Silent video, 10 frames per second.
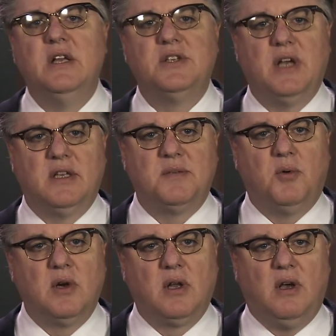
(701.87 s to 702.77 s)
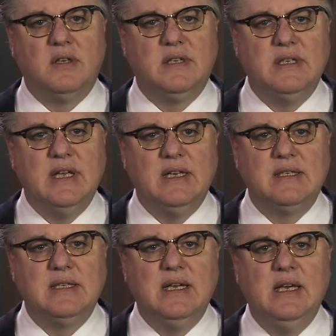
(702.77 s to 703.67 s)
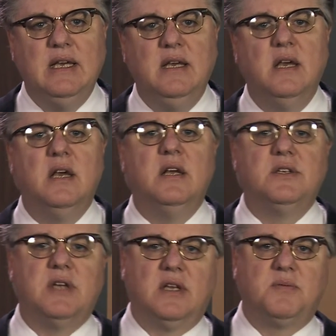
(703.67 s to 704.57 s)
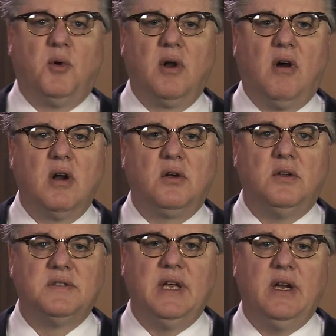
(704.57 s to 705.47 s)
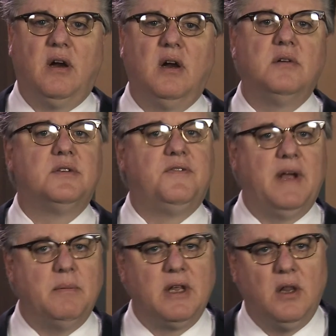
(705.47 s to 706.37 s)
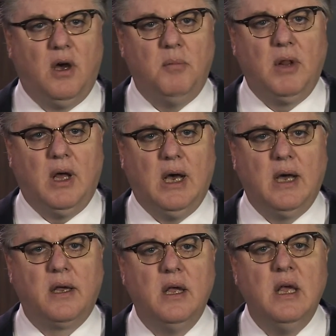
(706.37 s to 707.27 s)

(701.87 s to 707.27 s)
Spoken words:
child support laws in Tennessee, child support articles in our family law blog,